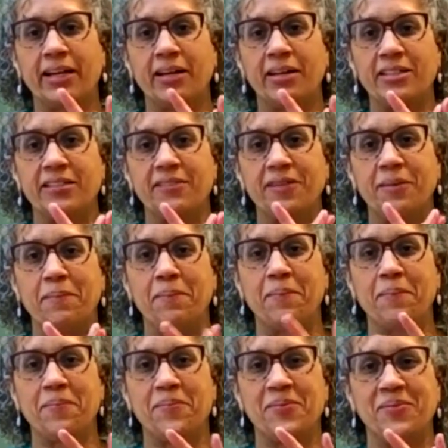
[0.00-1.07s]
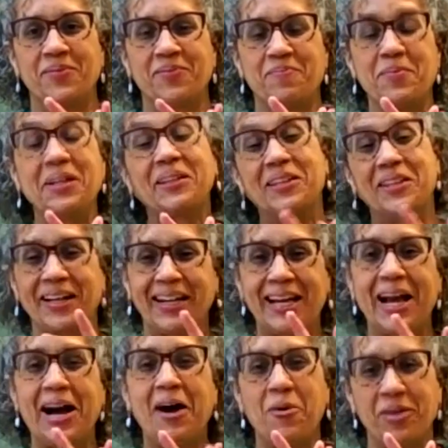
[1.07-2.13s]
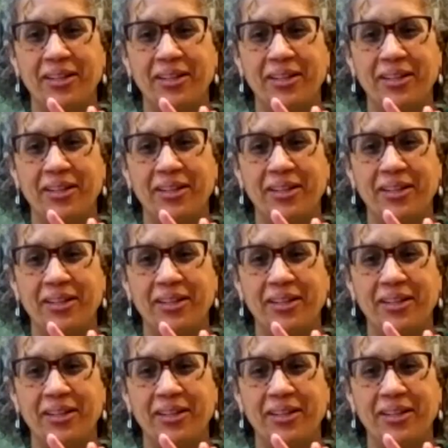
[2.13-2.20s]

as if I'm milking a cow.